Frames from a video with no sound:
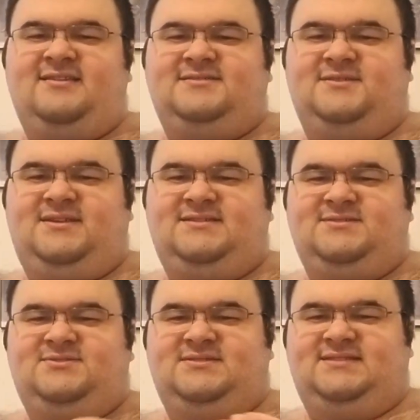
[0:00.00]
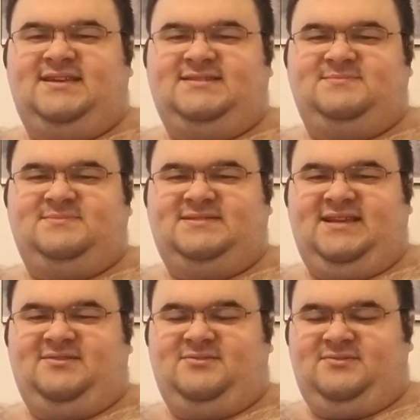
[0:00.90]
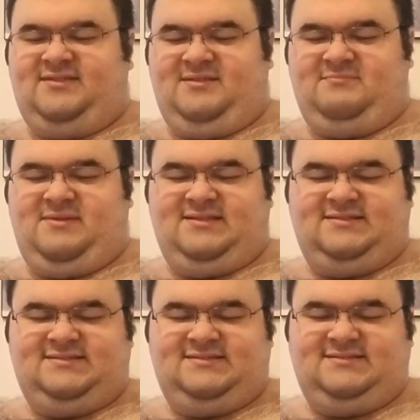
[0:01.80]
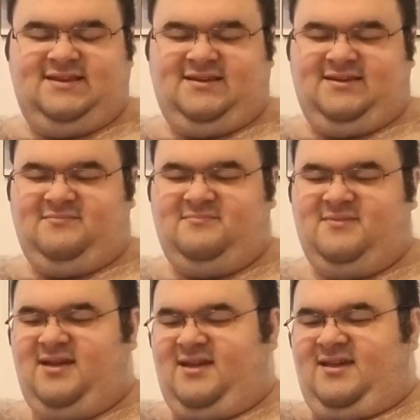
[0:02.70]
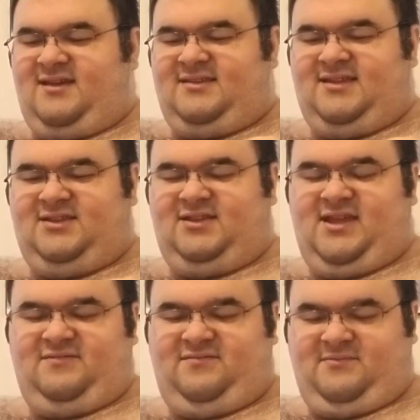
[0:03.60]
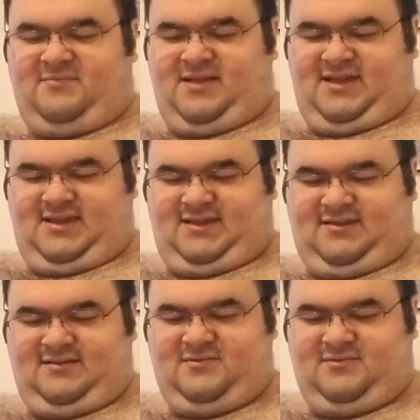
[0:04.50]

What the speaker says: So these are just like some standard Thin Mints that you get from like